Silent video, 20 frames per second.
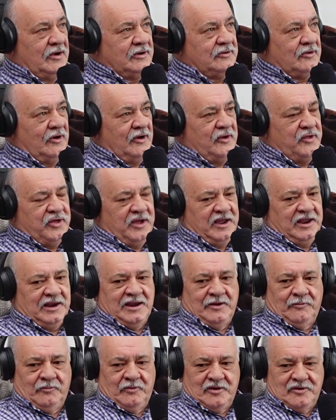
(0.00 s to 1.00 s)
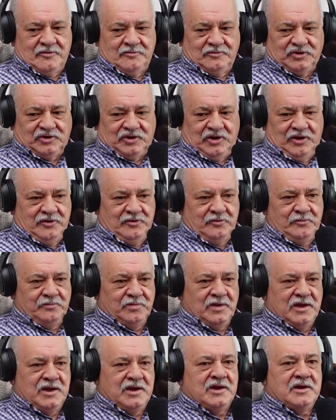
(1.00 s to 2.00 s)
trying to think now where it was too.
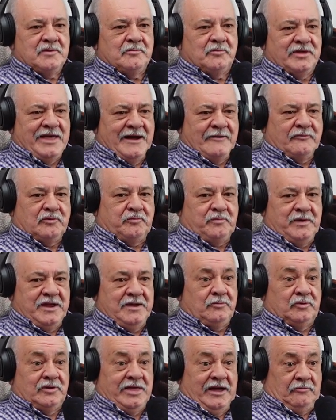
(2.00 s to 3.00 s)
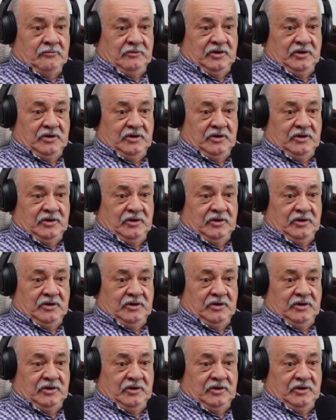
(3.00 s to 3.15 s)
But that were people that